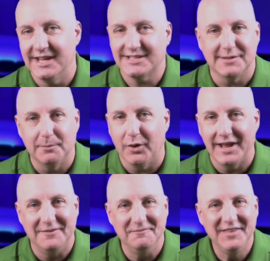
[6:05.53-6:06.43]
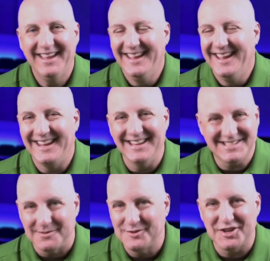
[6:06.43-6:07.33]
Get some bread. Get
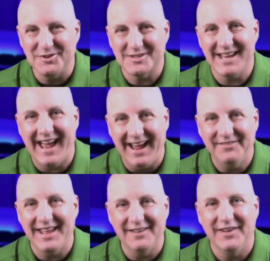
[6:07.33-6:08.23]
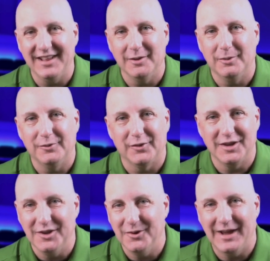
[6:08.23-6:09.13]
some juice. Have that available for
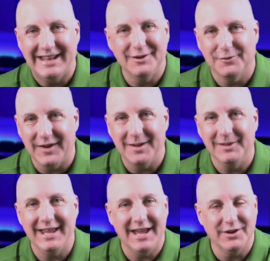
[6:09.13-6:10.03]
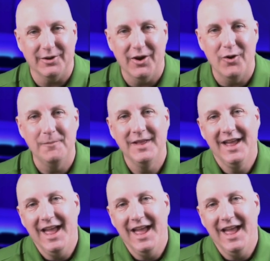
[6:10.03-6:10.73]
you and your family at your home.